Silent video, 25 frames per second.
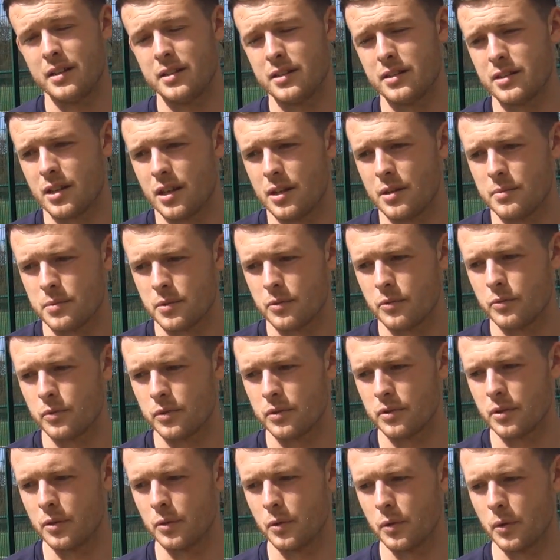in terms of
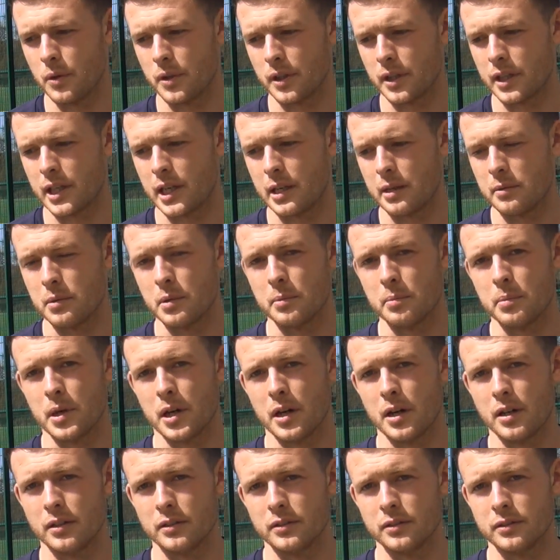you know we want to keep the
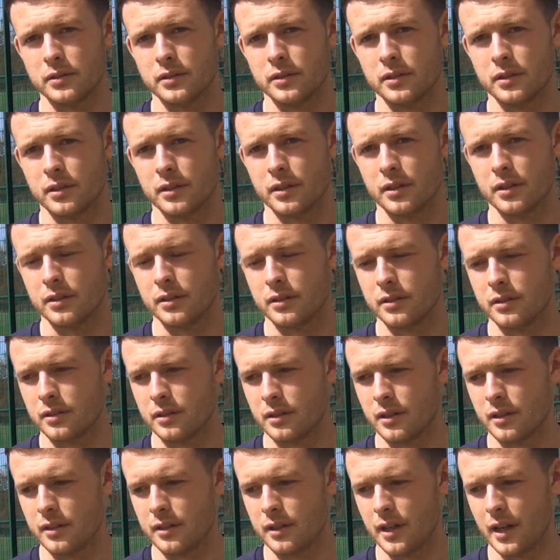ball and, and,
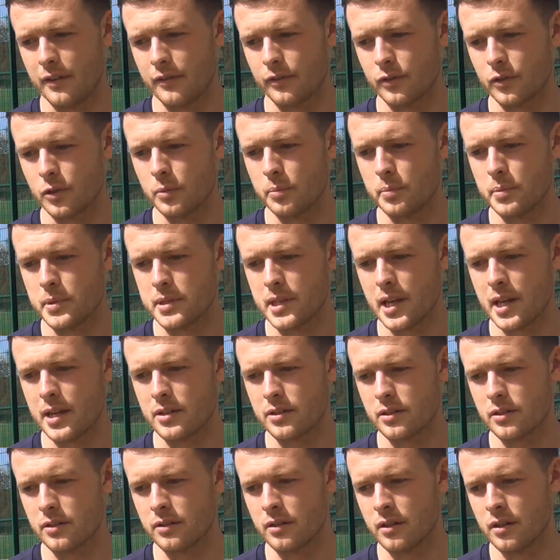and have good
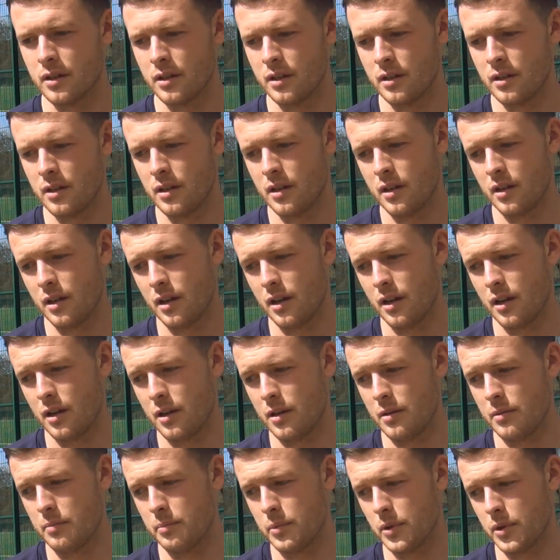possession.
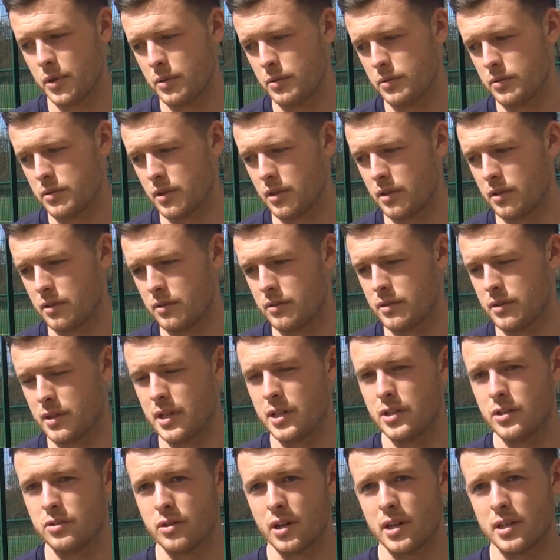Um, but it was, a, it was,
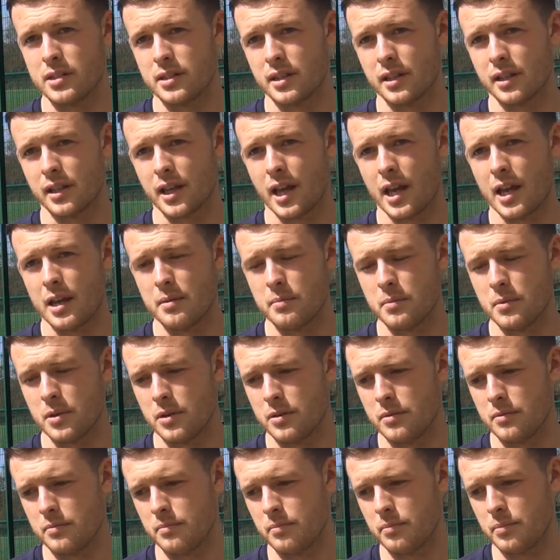an interesting game.
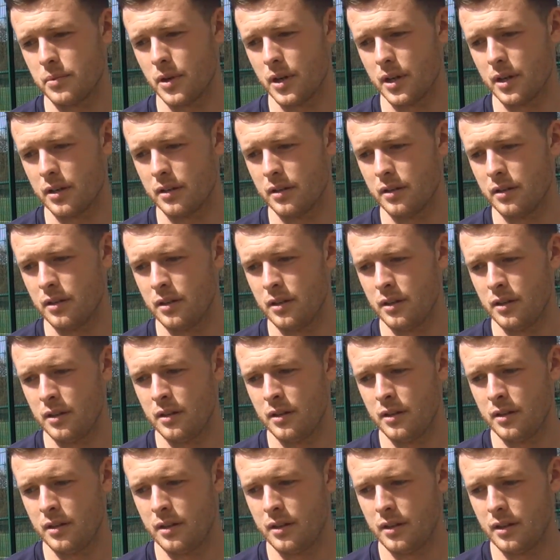Um, but I,
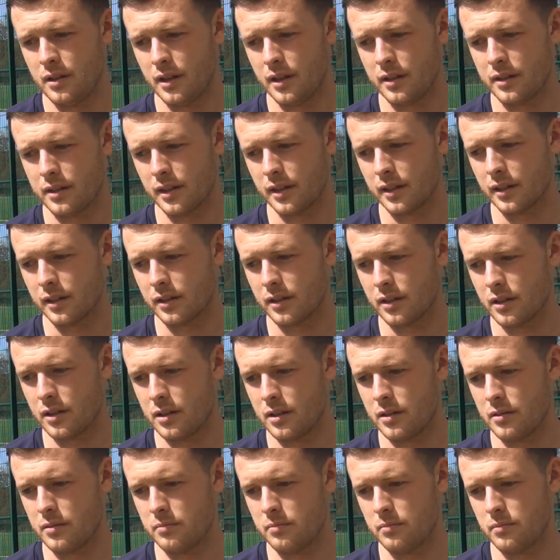I think
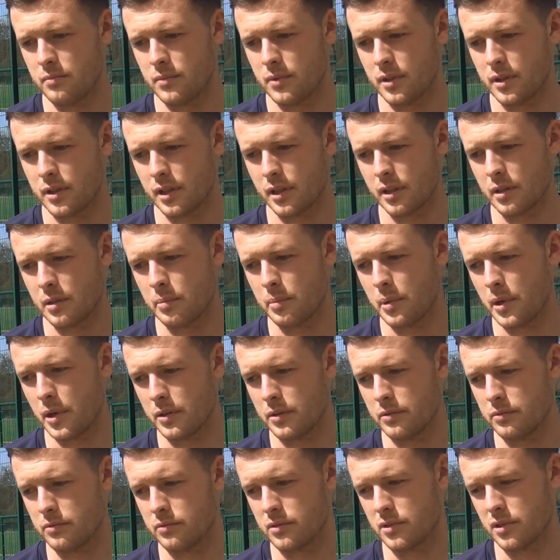um, I think a
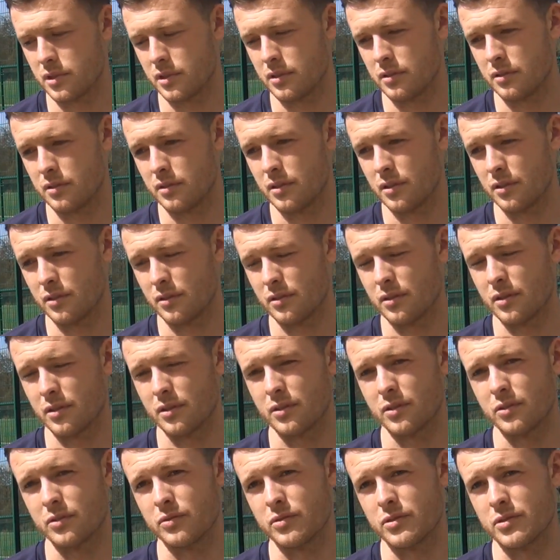point's a, a, a
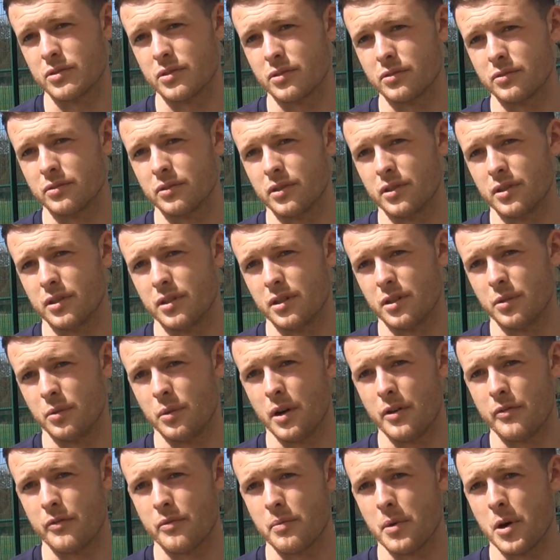good result uh,
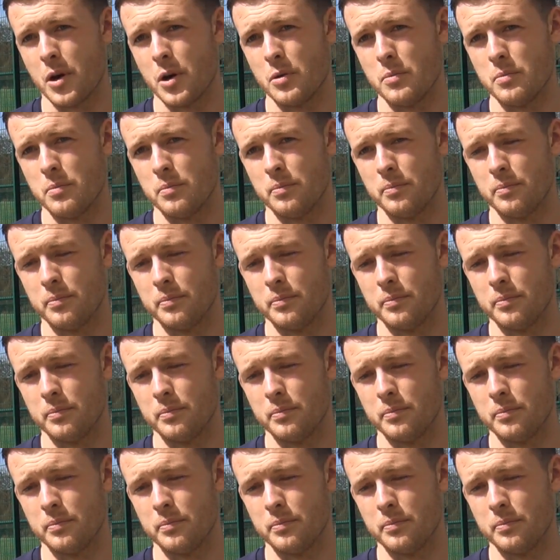away from home.